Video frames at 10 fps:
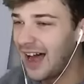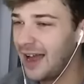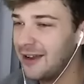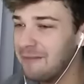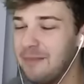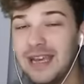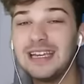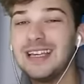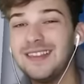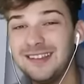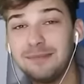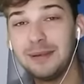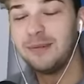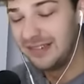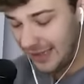I am making these
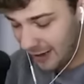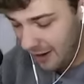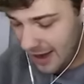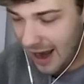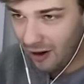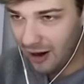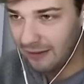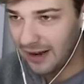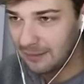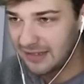people's day right now. All right, I'm gonna